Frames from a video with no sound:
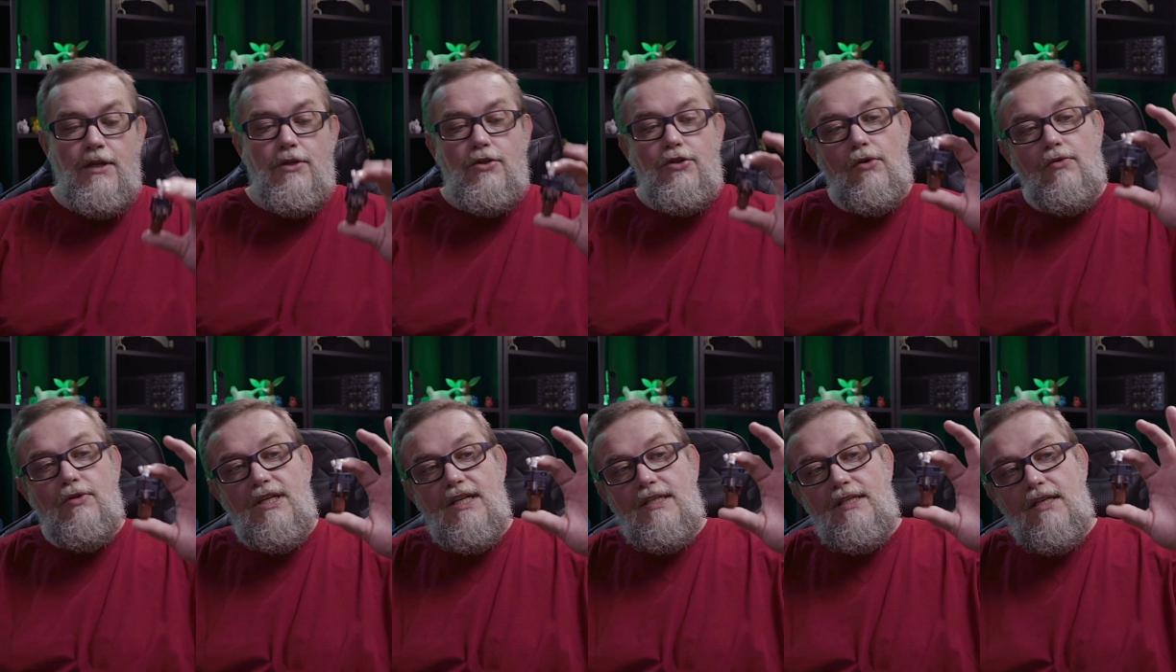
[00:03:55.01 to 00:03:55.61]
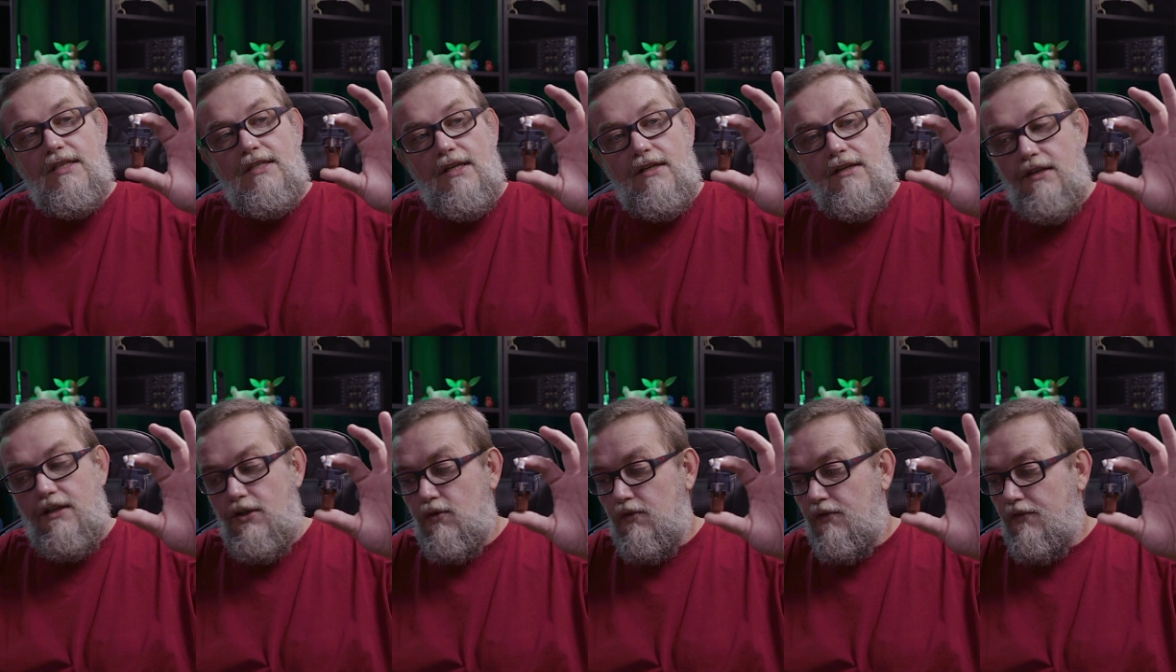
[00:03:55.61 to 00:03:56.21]
So this is the
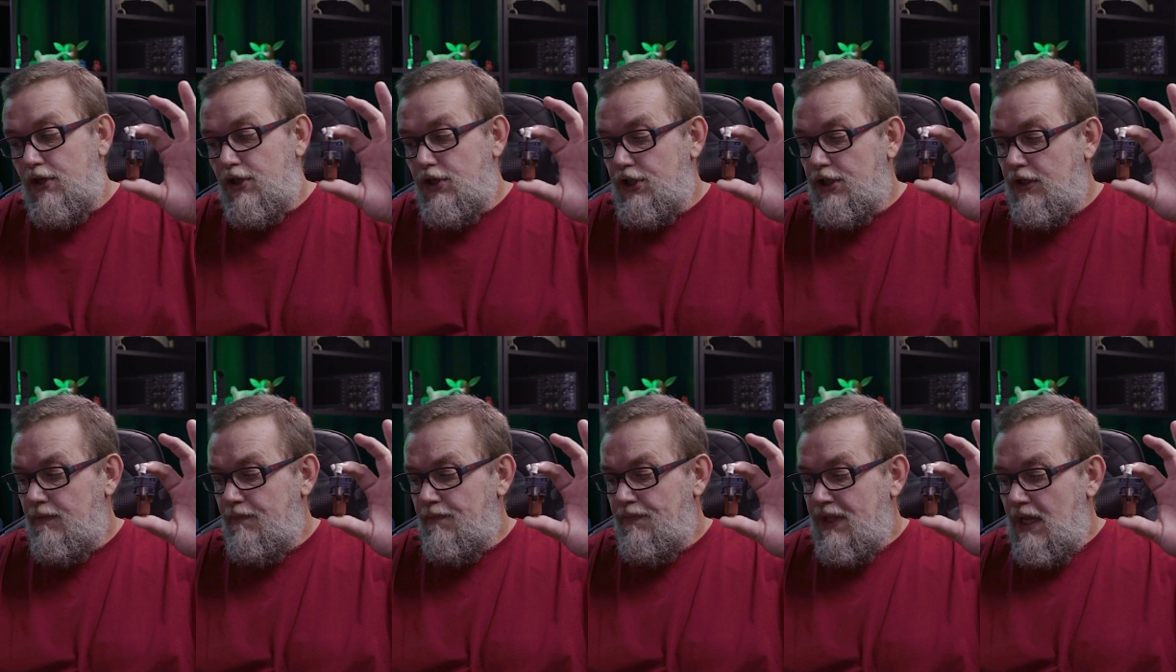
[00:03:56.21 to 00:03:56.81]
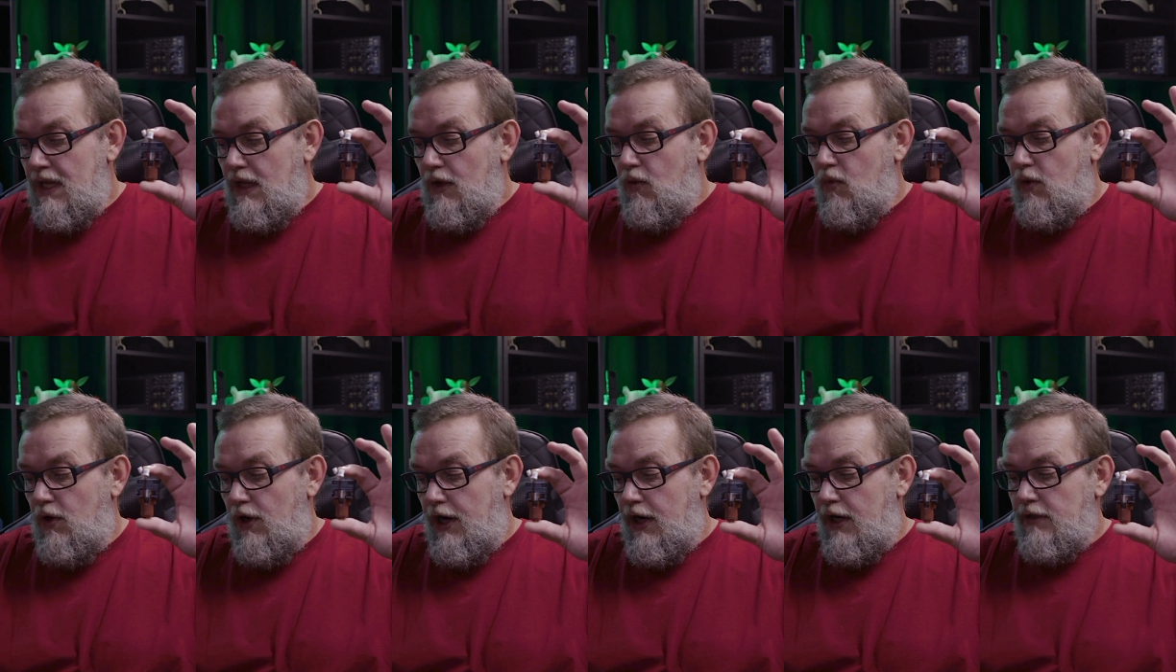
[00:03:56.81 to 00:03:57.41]
new version
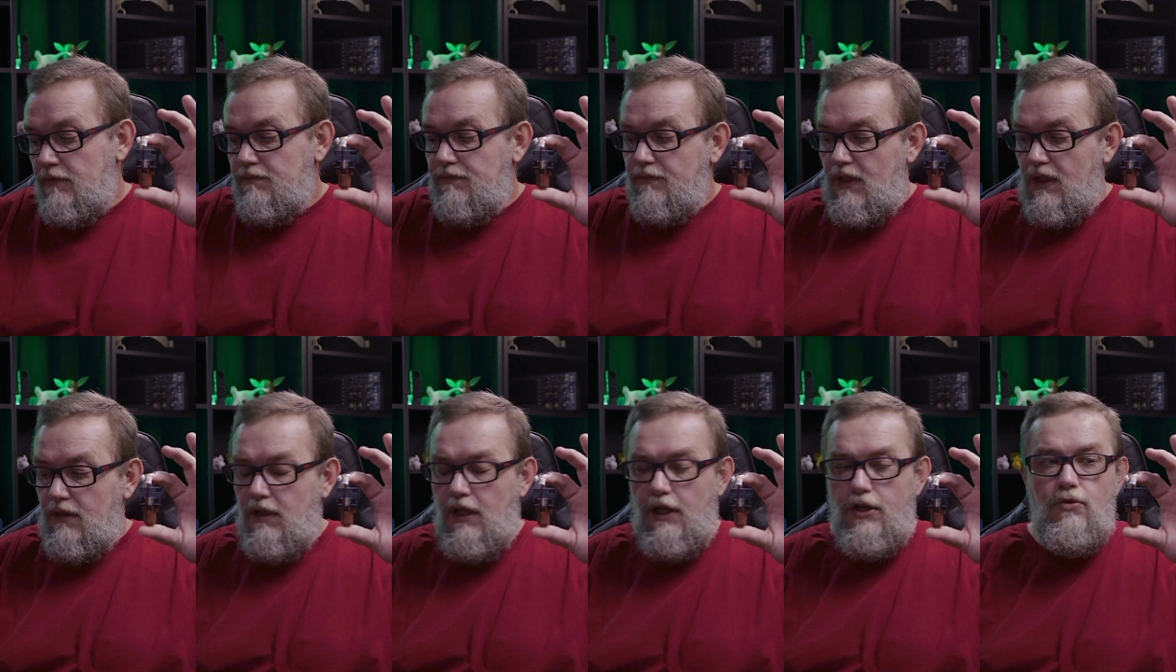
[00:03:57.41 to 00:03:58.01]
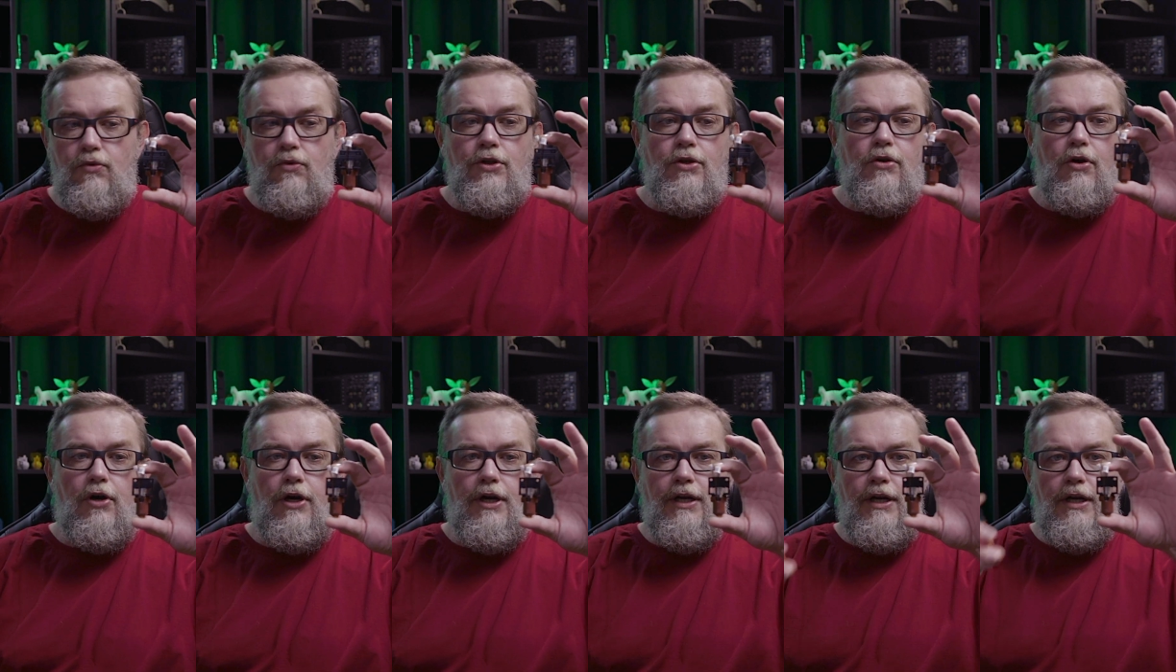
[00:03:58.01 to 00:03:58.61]
where the
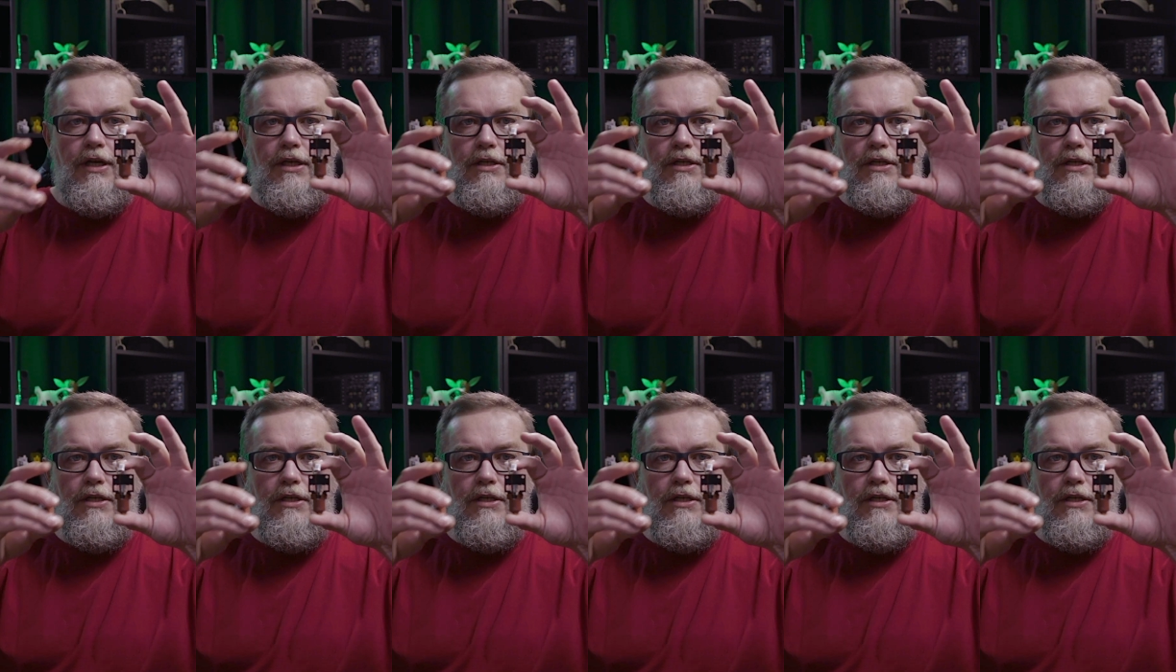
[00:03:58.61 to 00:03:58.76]
unicorn